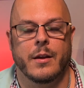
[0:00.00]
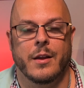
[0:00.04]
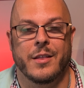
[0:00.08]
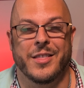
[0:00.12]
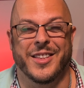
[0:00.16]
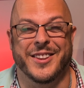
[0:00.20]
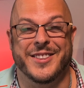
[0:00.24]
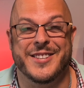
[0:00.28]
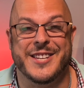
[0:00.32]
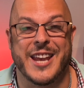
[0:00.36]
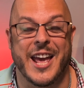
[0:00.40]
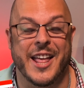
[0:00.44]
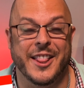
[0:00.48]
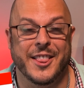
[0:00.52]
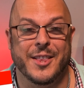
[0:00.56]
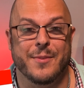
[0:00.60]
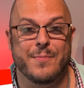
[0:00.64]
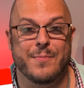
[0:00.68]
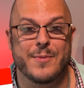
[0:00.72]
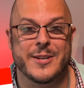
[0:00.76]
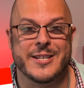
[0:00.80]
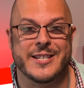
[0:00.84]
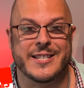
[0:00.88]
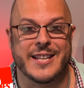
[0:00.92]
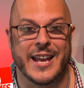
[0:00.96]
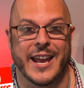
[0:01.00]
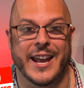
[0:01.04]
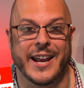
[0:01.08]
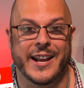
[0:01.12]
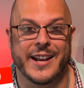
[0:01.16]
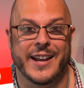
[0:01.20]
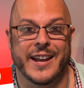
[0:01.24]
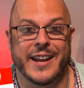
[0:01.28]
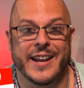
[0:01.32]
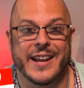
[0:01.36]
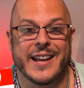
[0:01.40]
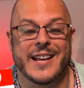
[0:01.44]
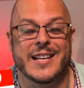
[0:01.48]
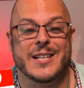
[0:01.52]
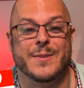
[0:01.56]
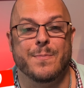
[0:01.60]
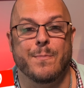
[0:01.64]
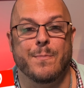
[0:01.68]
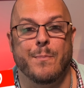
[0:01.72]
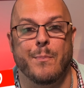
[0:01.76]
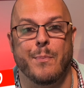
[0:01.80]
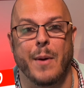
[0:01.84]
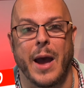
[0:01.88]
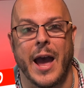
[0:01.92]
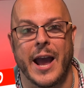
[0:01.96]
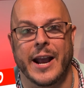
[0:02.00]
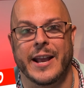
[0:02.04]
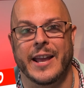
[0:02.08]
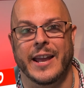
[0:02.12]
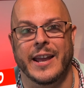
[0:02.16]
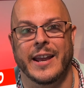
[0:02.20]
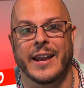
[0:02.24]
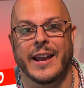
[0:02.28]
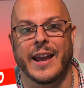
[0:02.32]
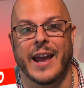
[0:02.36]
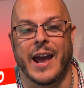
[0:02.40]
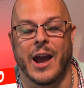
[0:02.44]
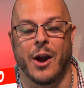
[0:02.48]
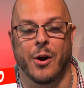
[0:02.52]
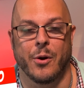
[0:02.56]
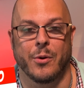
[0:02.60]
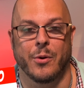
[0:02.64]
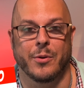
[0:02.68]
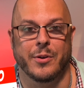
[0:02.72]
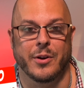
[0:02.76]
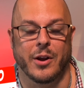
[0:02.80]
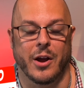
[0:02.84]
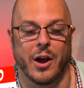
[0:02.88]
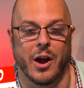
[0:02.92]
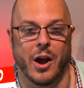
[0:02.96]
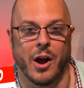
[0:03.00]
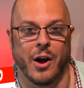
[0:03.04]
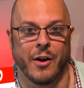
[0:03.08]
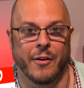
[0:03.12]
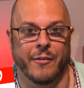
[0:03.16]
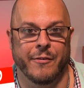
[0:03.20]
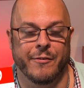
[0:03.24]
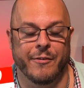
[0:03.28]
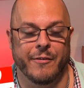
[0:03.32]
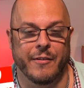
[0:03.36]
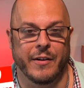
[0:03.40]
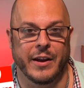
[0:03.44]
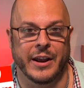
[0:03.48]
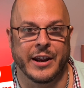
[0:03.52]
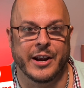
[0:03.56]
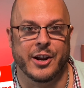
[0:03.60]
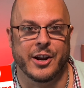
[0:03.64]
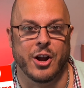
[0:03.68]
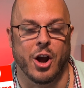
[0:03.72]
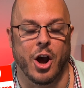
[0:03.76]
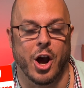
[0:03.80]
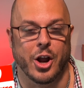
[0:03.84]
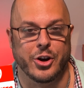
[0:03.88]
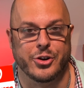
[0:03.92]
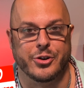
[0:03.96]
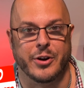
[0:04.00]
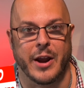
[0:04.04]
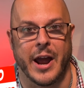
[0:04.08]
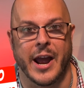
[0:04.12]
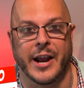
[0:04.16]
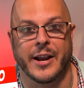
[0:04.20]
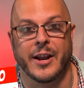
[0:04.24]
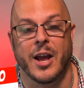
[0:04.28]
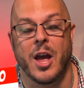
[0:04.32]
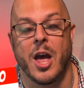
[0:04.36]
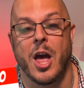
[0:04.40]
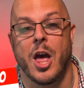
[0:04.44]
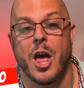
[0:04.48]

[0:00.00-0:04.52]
The 10th mistake is backing out of a contract